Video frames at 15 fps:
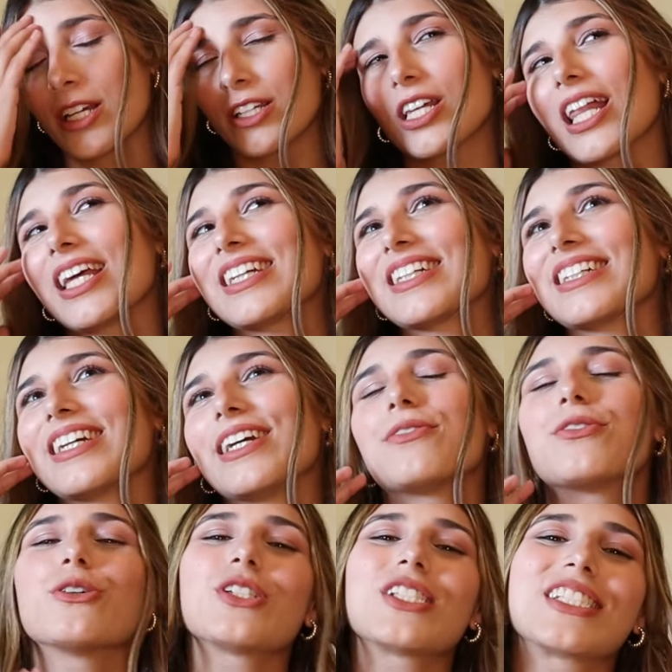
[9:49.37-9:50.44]
Yeah, like
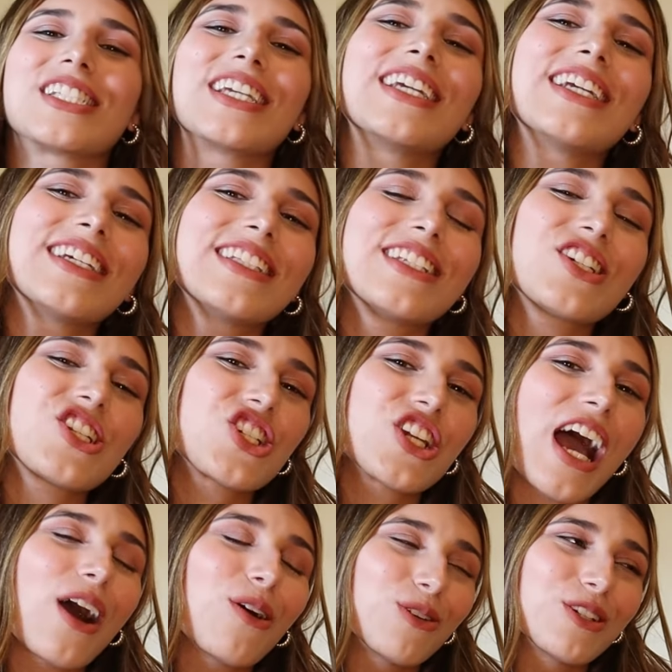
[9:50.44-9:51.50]
if you're singing in the
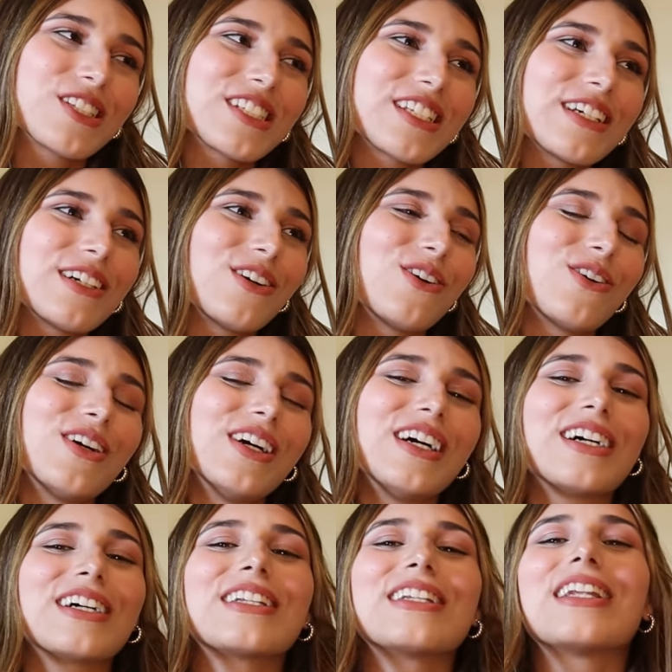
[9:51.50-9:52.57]
shower still,
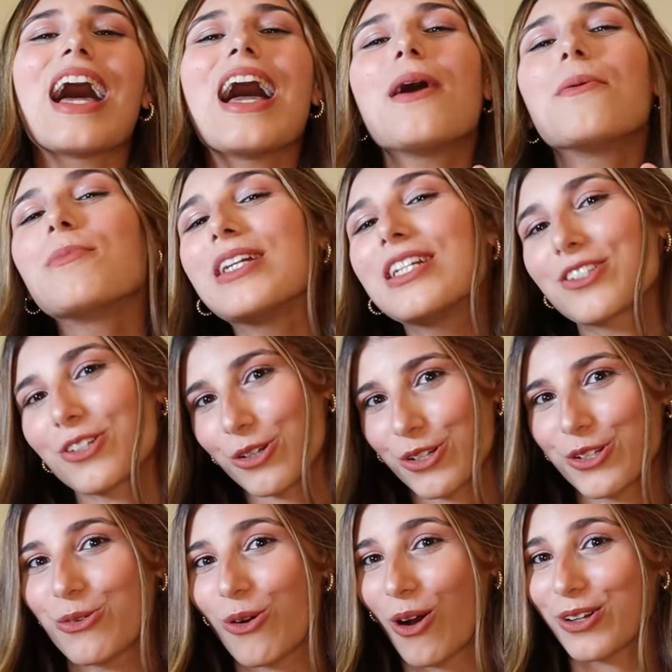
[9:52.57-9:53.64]
let me
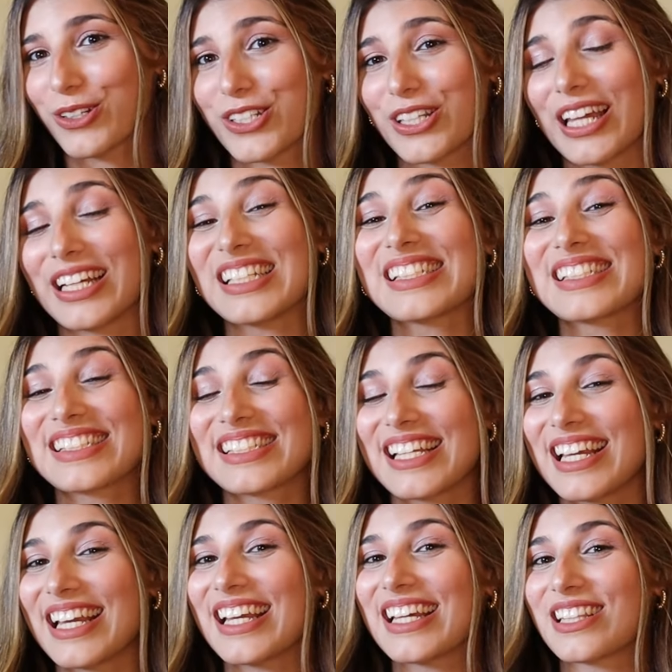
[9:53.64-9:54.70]
turn you on to like
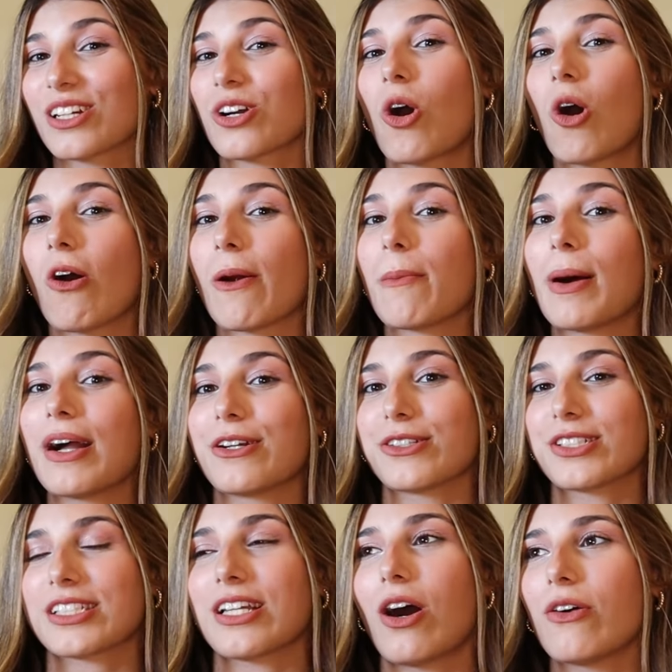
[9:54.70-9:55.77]
singing in the car by
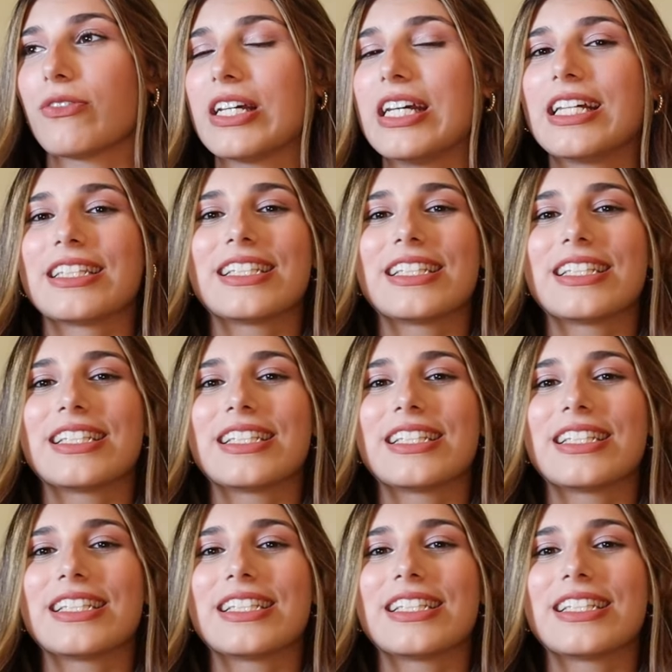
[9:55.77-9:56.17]
yourself.